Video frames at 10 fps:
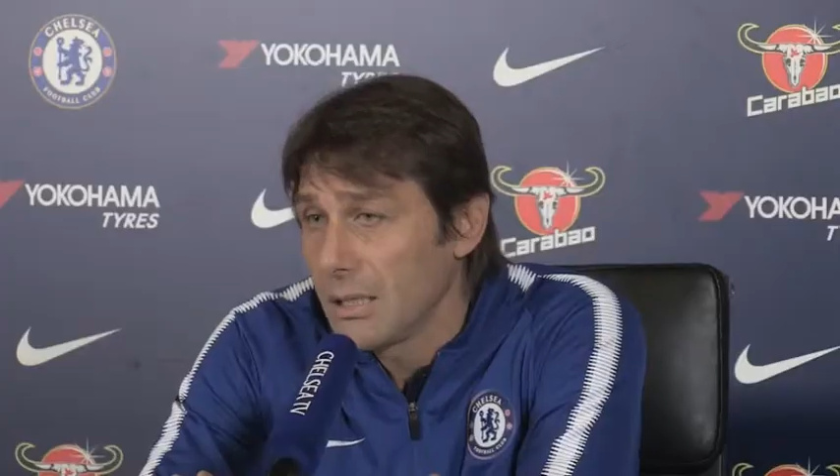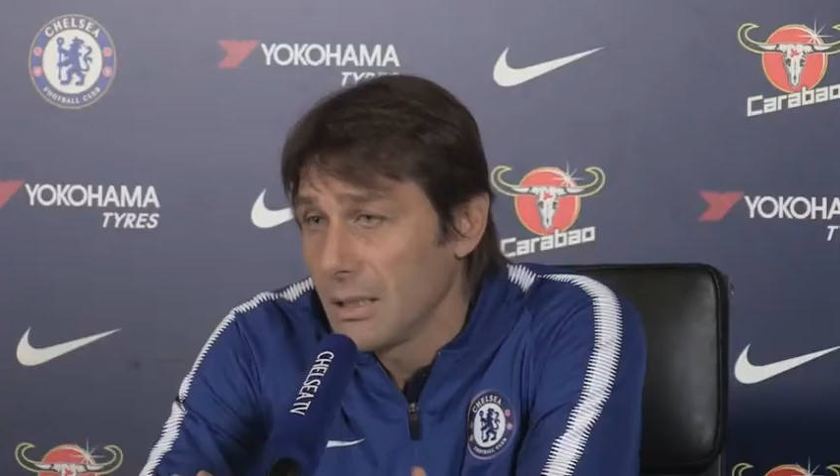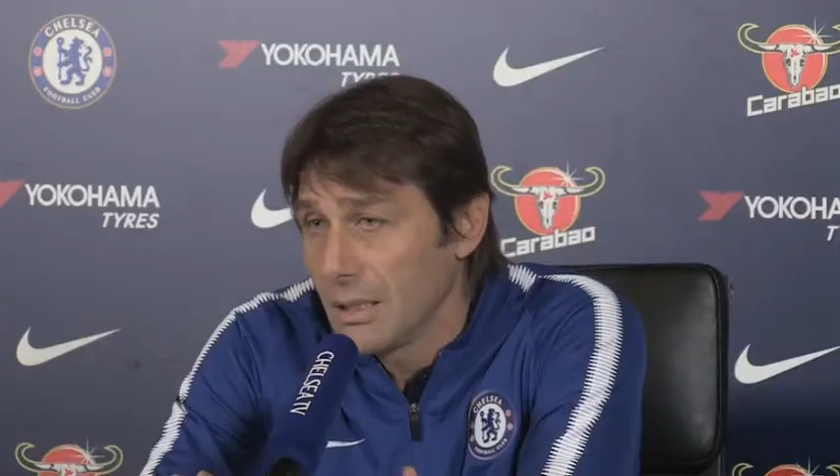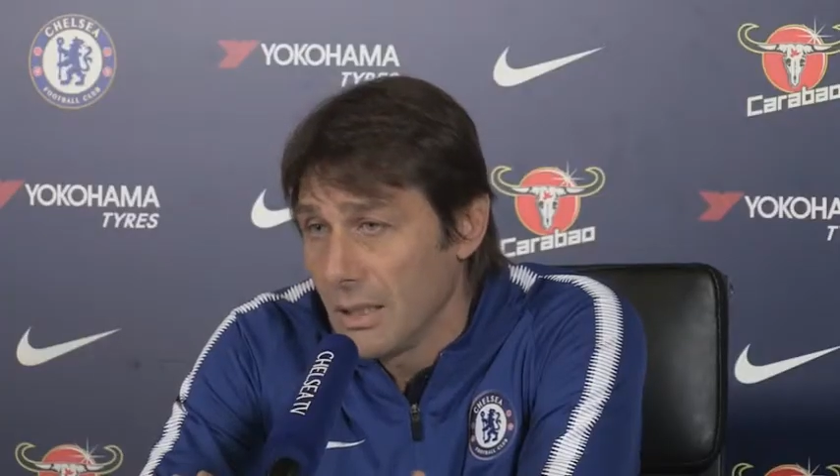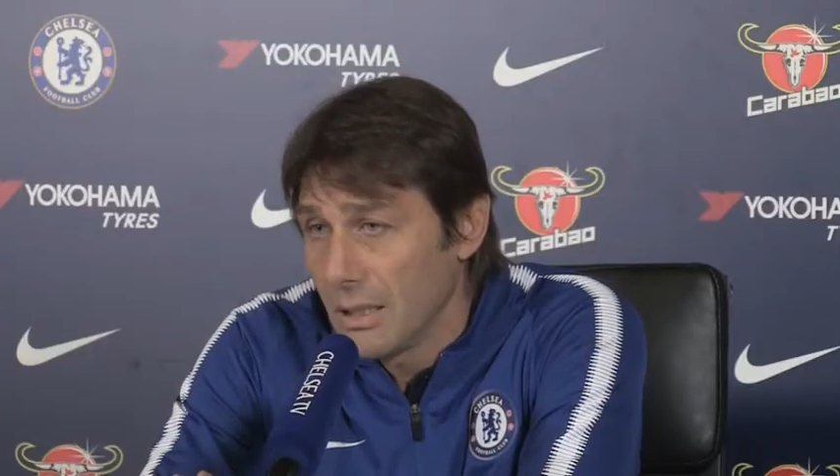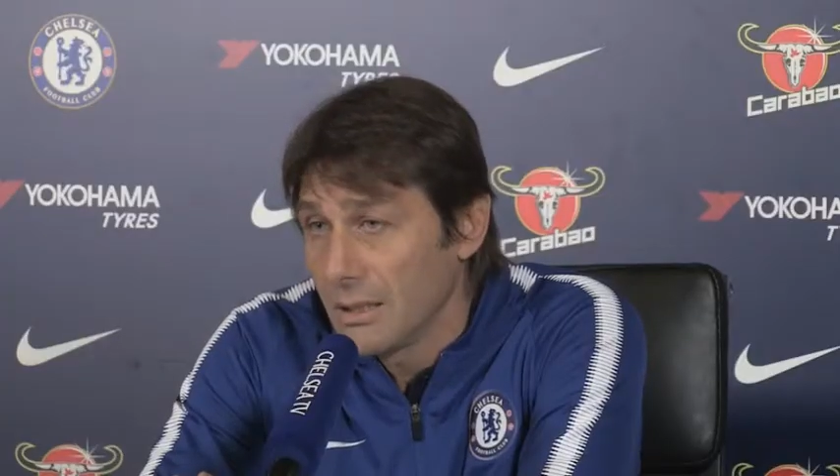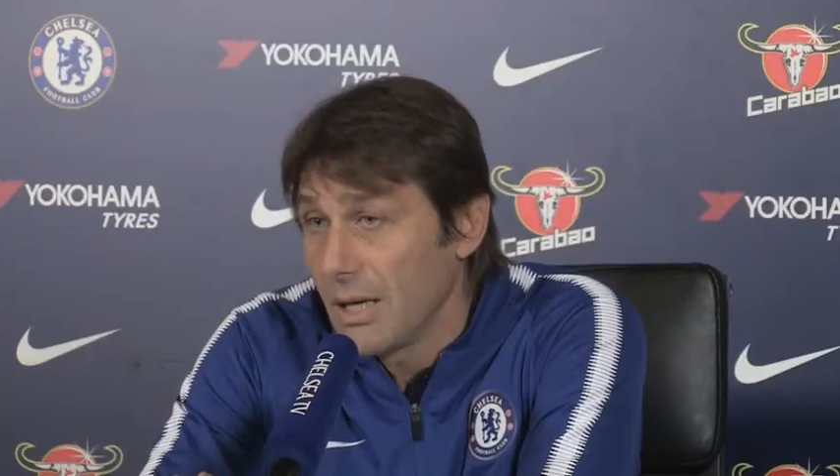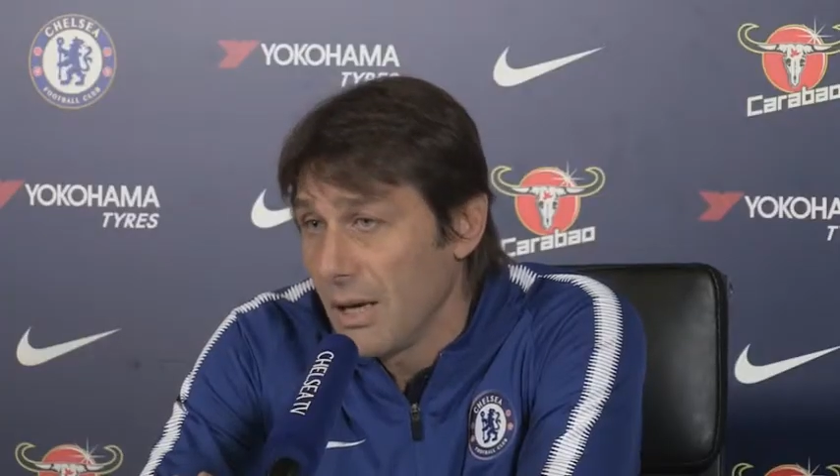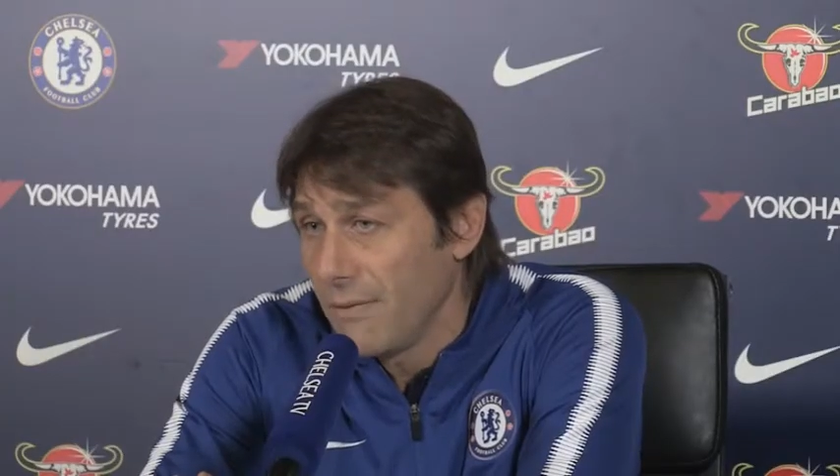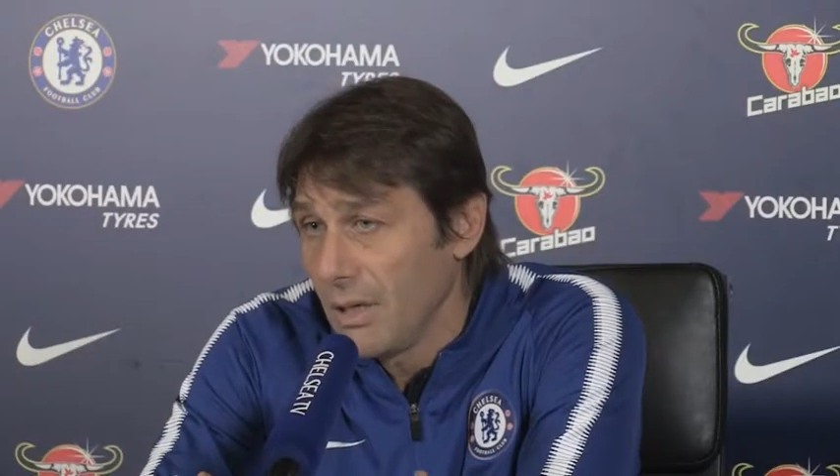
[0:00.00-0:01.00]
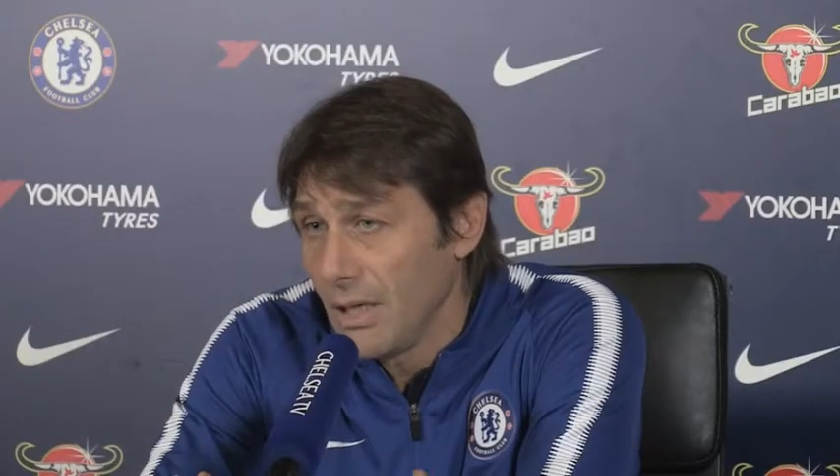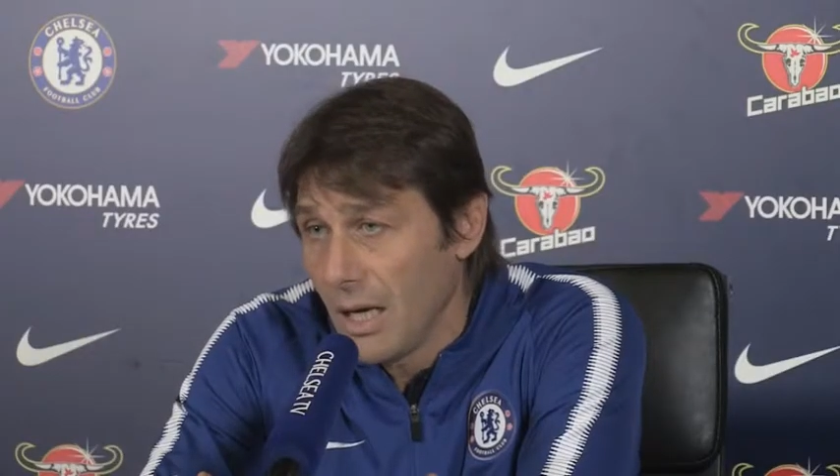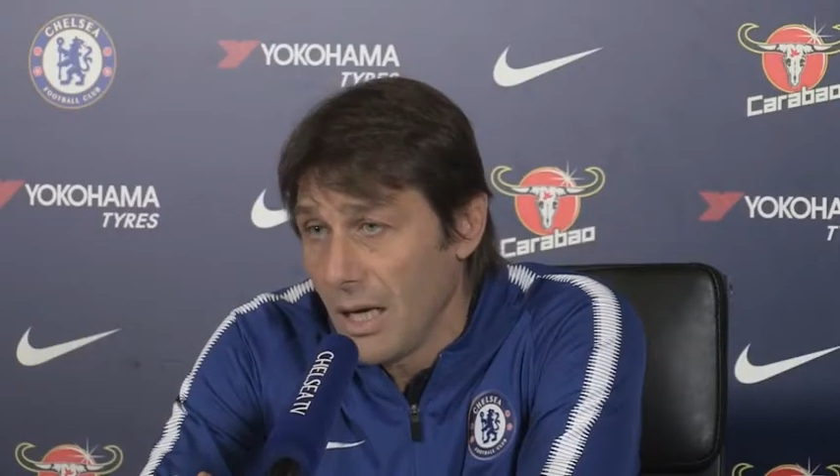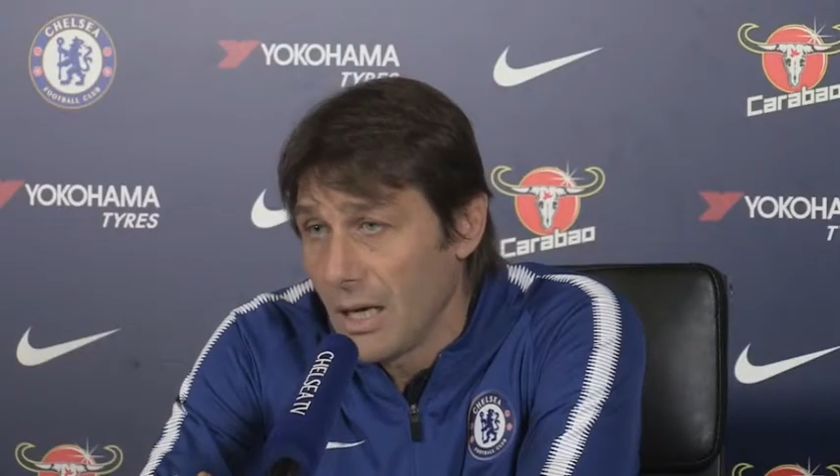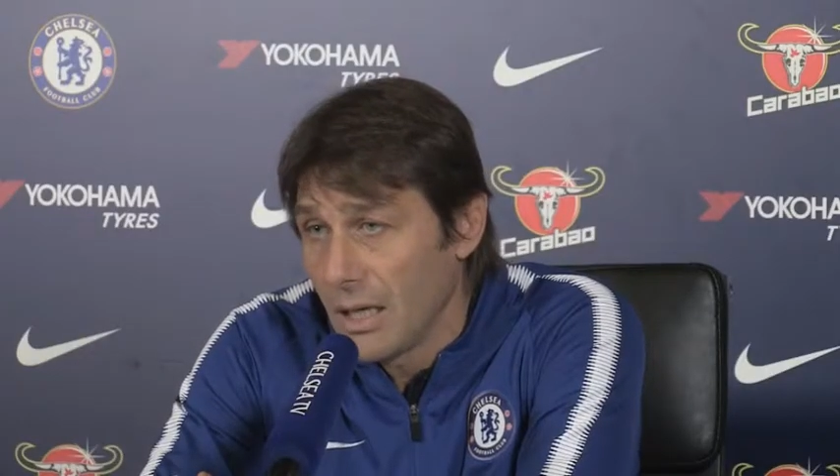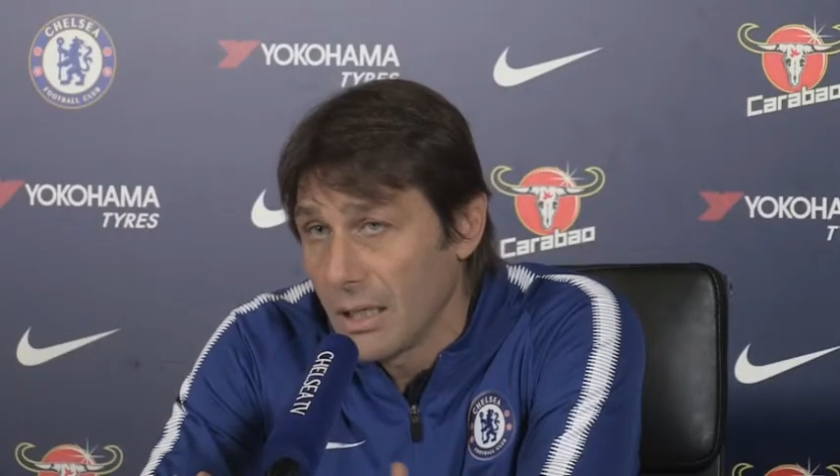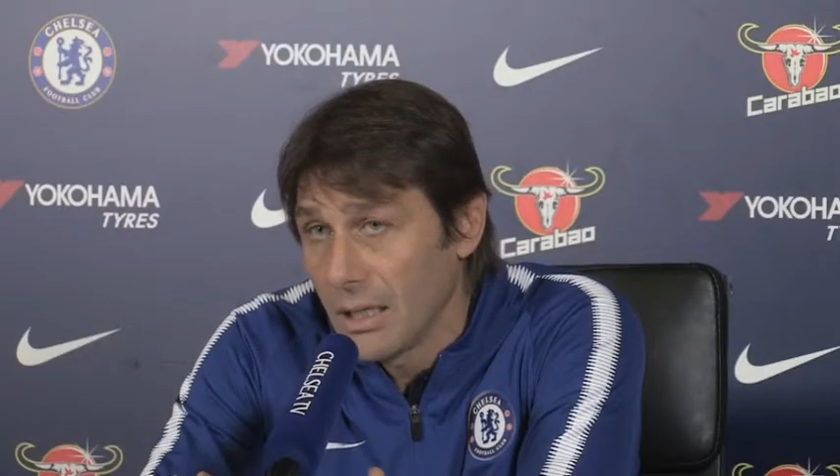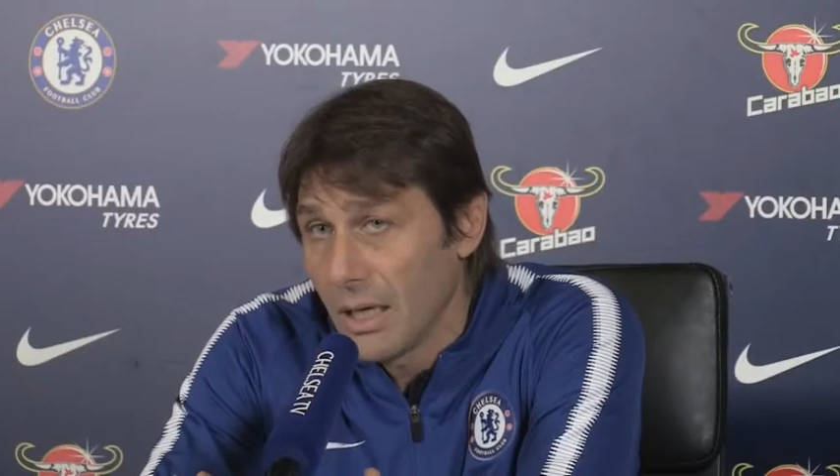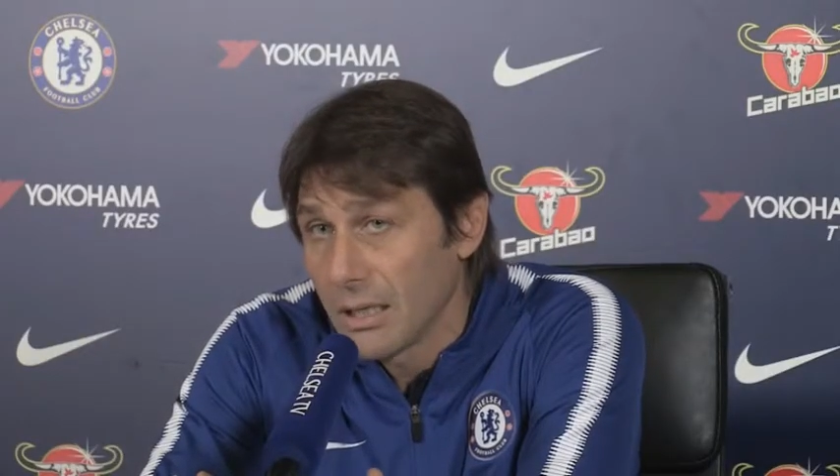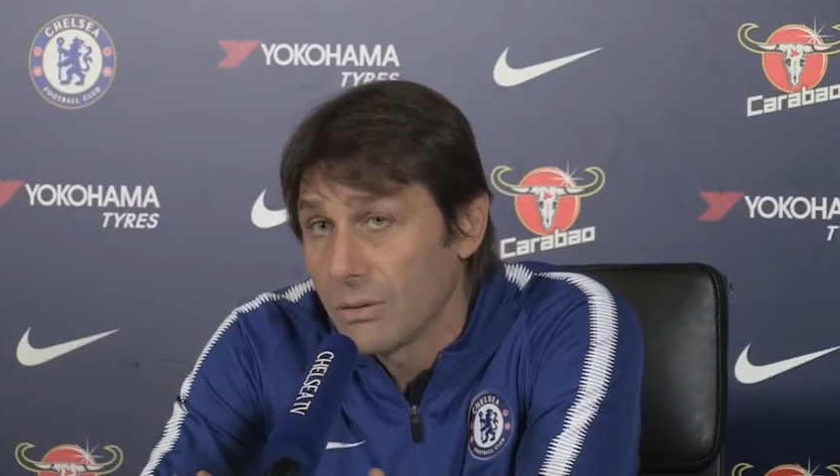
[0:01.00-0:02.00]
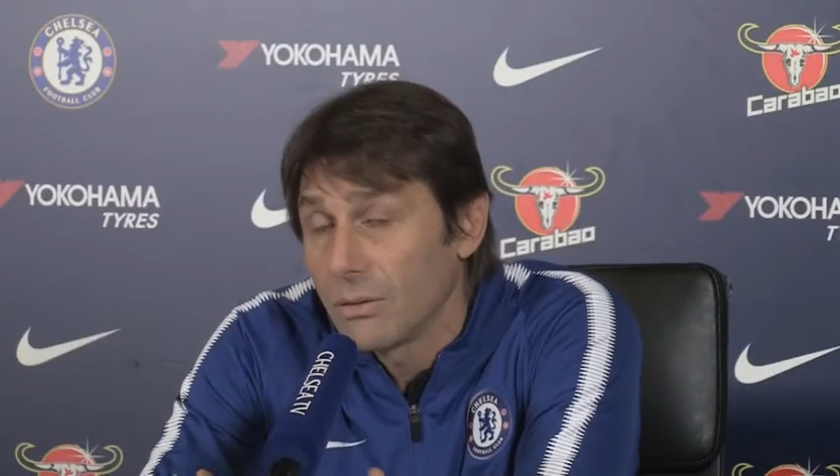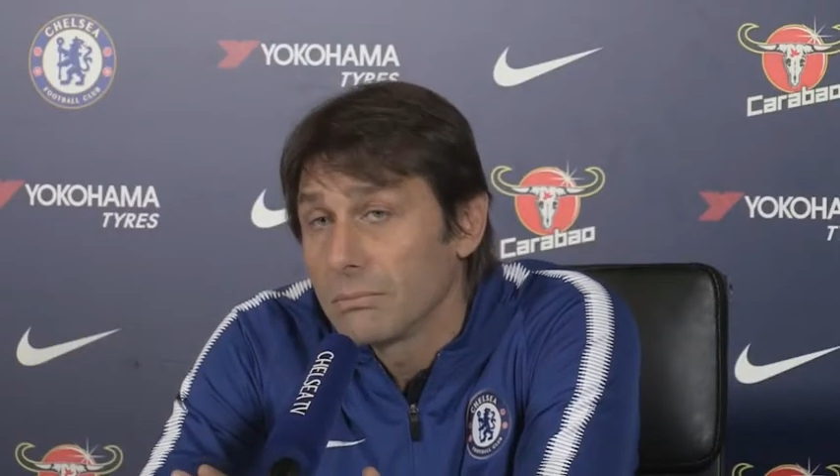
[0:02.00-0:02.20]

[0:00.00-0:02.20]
uh, the referee uh, has,